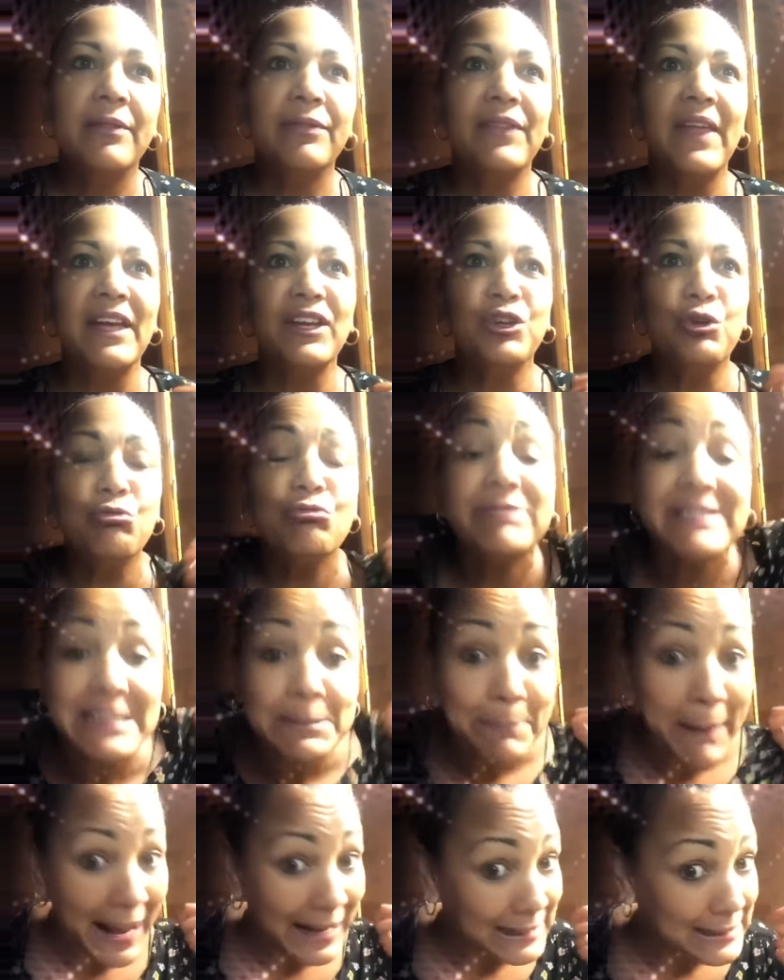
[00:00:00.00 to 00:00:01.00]
that you
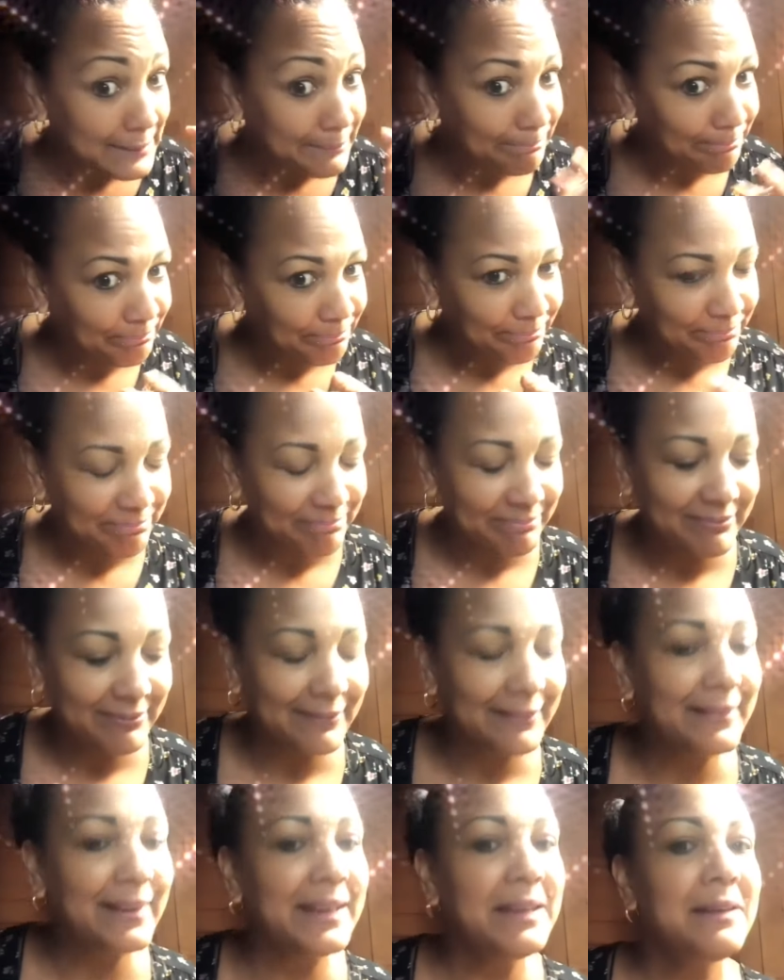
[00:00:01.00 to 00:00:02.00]
respect,
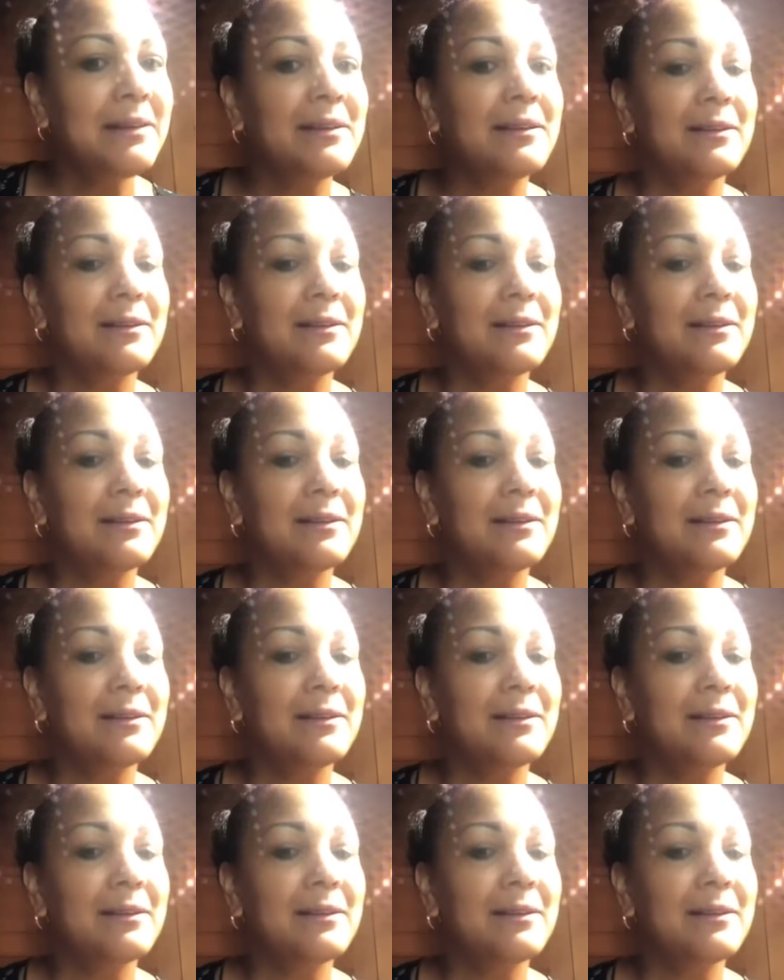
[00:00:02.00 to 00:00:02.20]
okay?